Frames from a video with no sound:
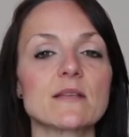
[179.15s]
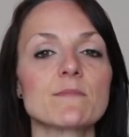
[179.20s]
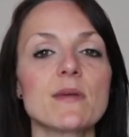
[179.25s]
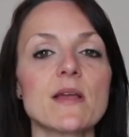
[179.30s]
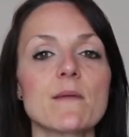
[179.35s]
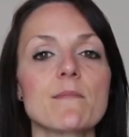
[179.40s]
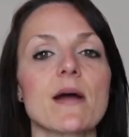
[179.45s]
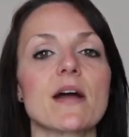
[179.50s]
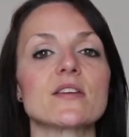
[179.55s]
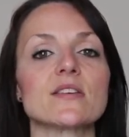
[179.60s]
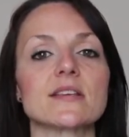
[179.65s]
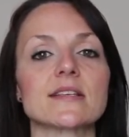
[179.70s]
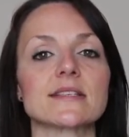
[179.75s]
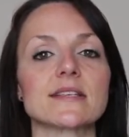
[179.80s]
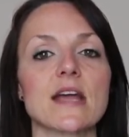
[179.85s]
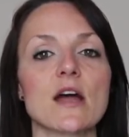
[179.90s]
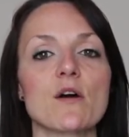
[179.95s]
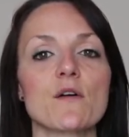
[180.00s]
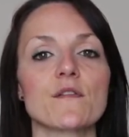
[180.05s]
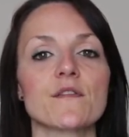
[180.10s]
a bit about
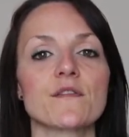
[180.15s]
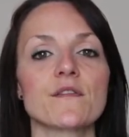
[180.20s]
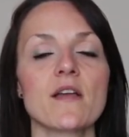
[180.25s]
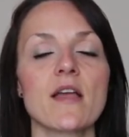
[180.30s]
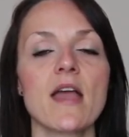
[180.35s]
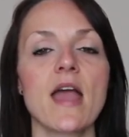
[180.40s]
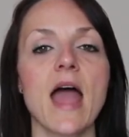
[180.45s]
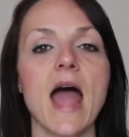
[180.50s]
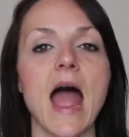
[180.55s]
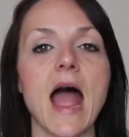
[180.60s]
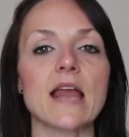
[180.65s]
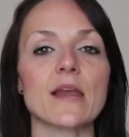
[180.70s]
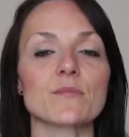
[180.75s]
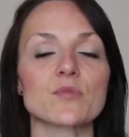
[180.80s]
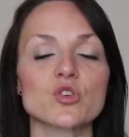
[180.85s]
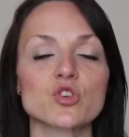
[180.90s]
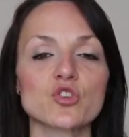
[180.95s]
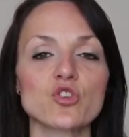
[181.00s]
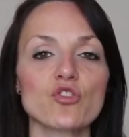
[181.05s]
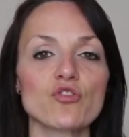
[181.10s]
yourself, and I'm
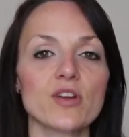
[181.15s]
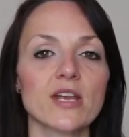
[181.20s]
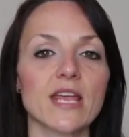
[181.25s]
sure